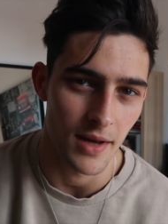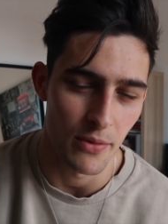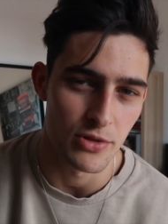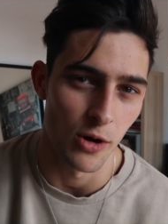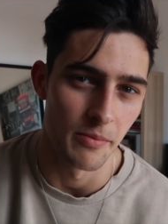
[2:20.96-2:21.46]
I
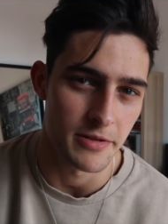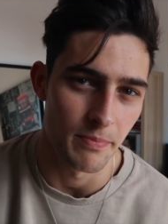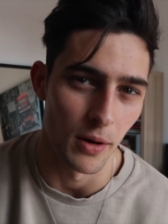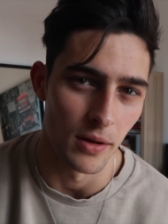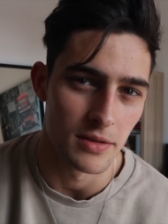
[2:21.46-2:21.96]
was almost
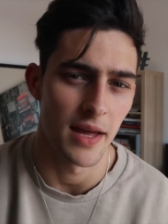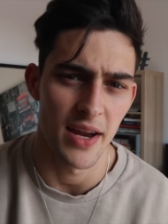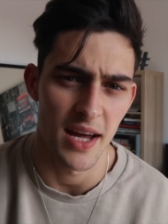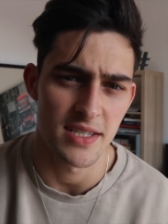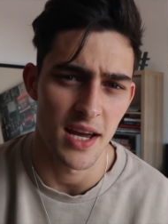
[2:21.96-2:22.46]
bald. And
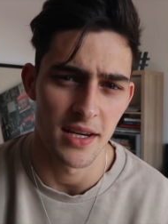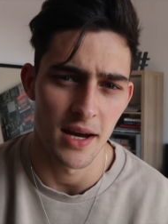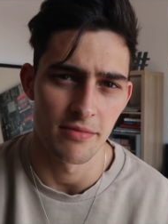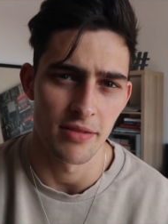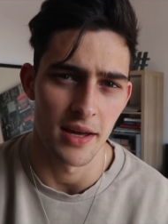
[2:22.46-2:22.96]
then I turned
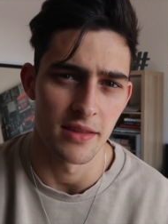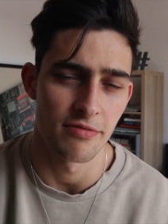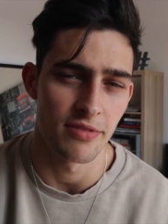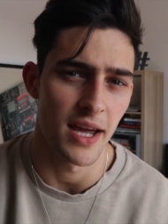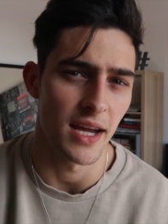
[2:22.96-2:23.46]
up for like the
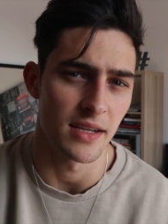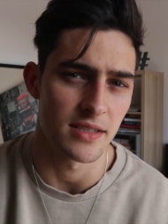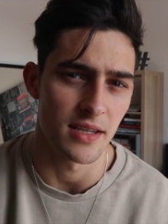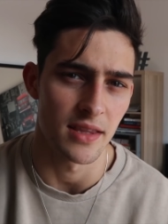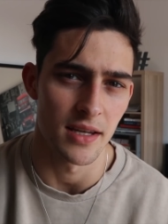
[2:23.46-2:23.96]

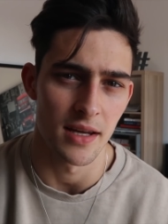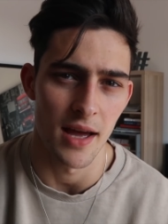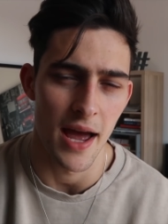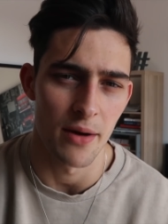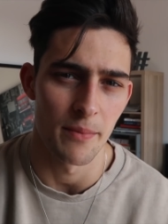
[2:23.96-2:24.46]
fittings and the
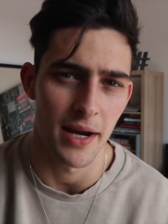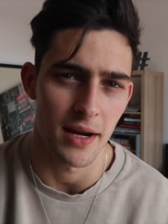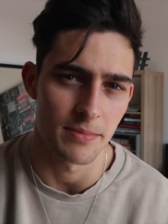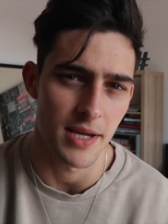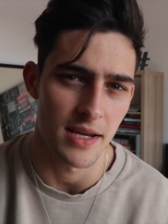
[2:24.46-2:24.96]
hair and
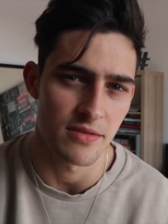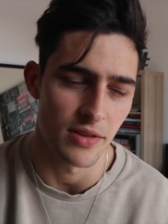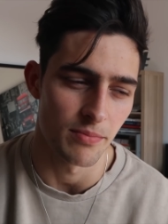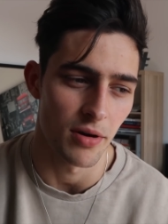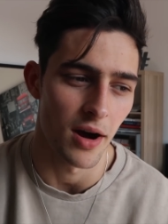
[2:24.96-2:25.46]
makeup test
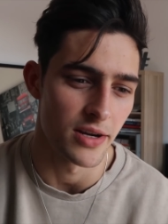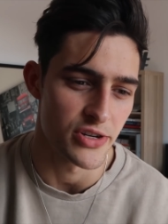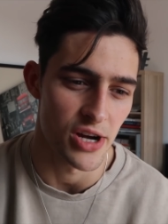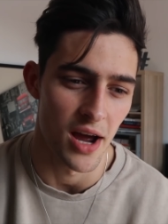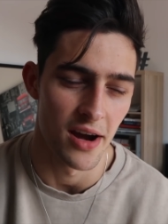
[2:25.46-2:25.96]
for the Prada
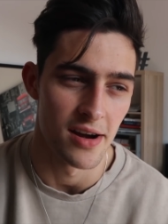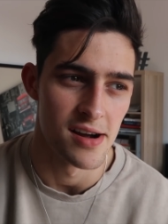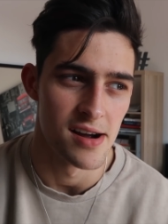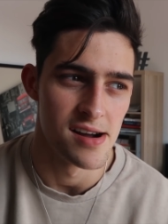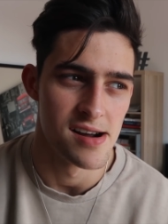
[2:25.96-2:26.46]
show.
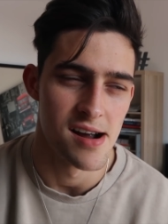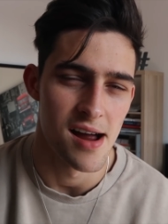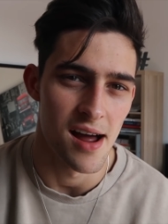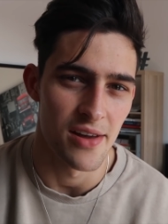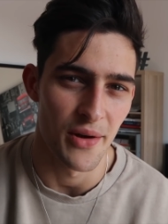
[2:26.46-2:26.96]

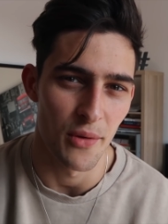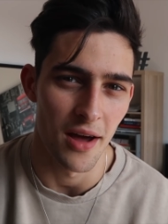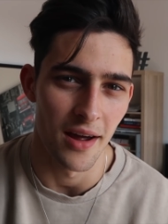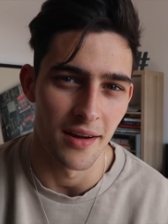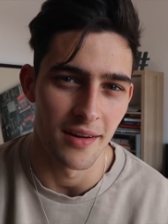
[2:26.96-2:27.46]
And I'm
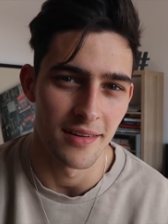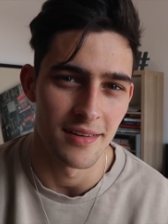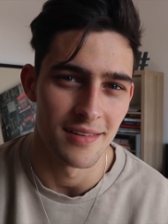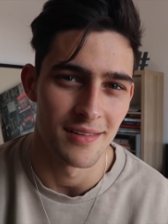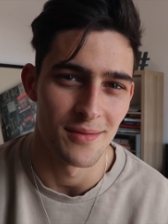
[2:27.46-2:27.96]
like,
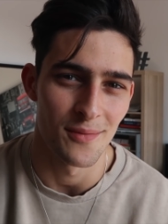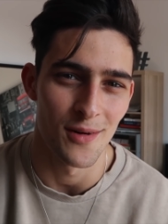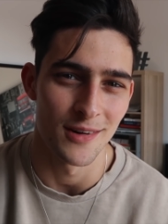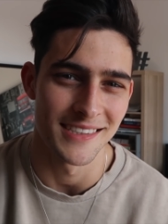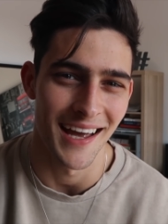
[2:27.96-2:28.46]

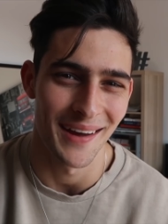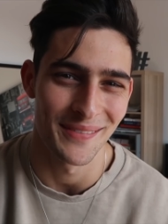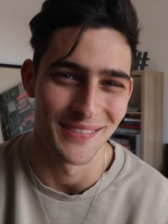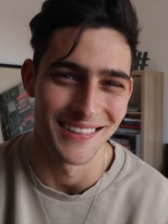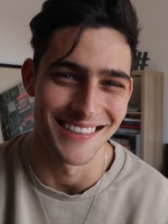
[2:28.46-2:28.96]
what has
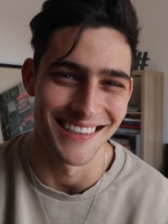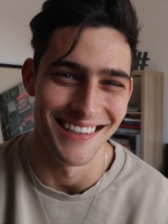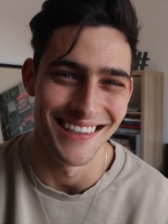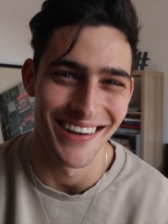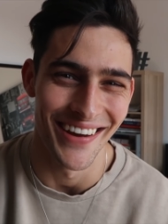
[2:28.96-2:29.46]
happened to
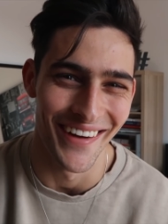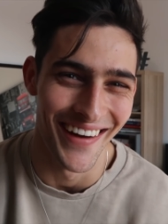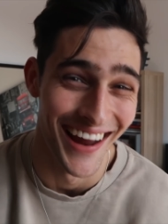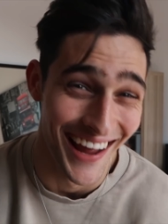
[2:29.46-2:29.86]
you?